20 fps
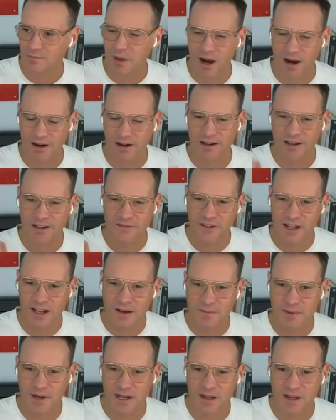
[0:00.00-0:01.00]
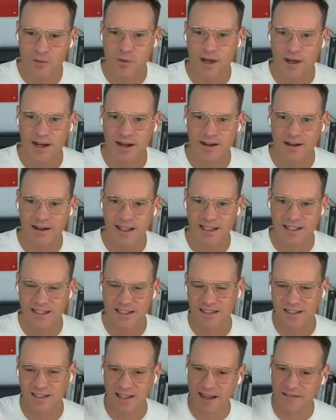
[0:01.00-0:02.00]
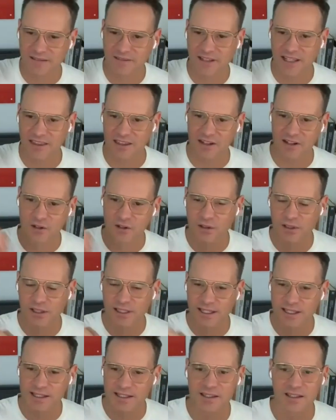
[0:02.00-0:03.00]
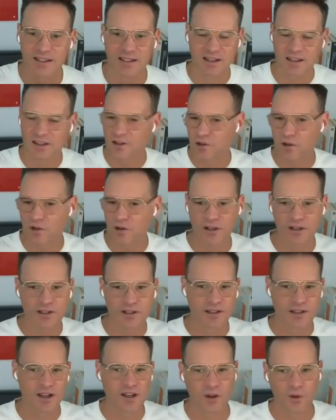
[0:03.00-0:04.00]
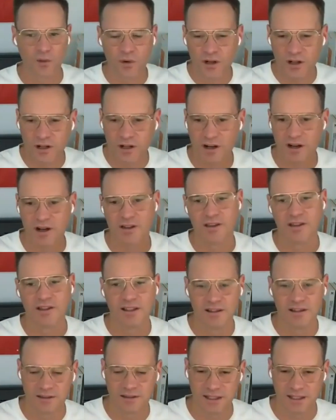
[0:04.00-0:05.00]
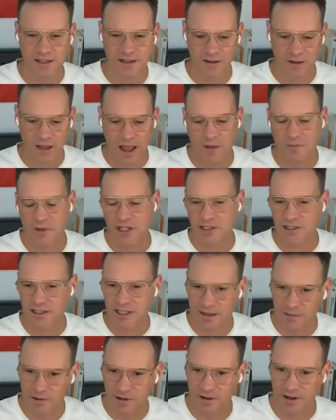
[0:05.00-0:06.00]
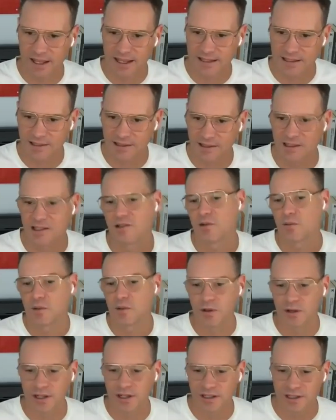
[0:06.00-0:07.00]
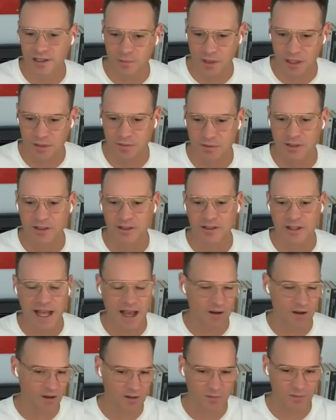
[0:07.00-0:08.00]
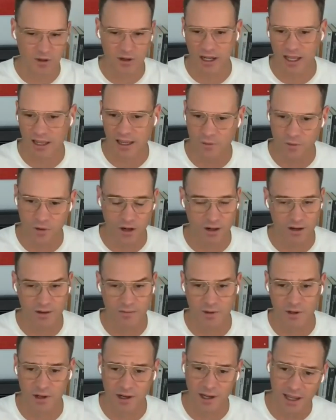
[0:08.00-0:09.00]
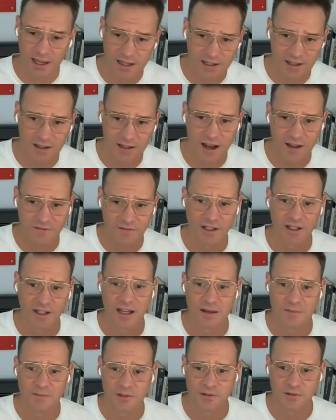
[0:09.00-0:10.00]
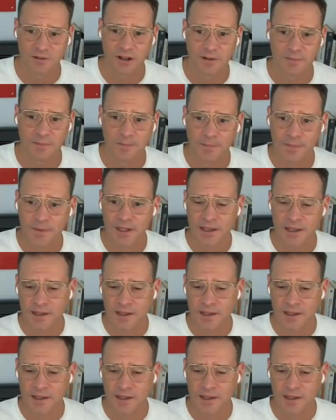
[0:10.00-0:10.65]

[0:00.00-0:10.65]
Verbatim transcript: part of a company where it's kind of like the nucleus it controls all the work all the the how much labor gets distributed to people how communicate where communication often comes from